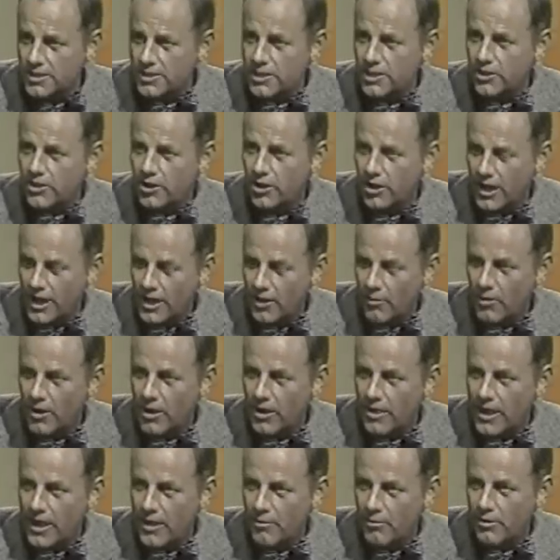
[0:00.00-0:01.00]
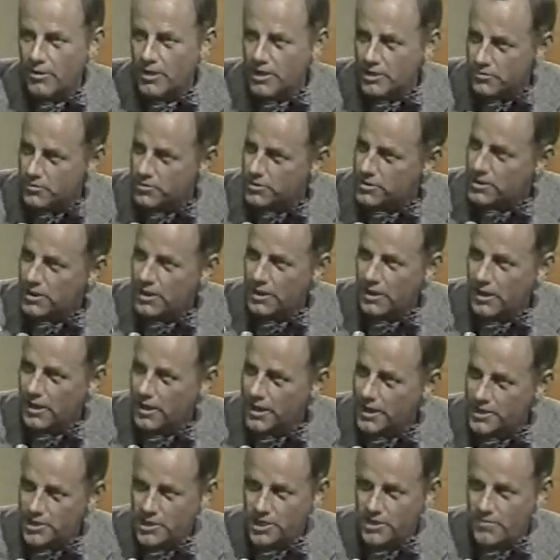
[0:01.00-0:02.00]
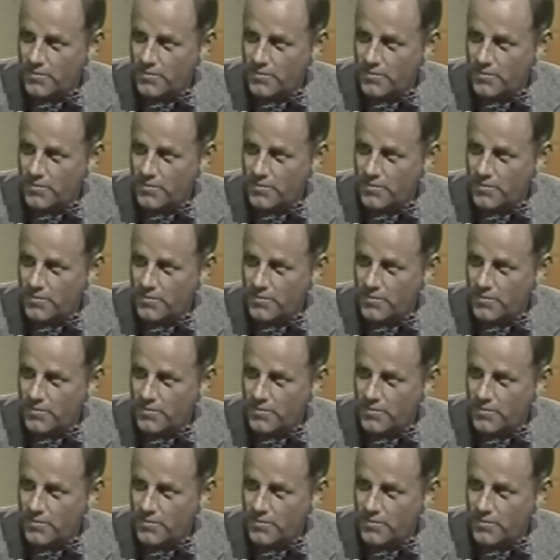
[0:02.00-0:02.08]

Listen, could I wear that one? This one's a little itchy,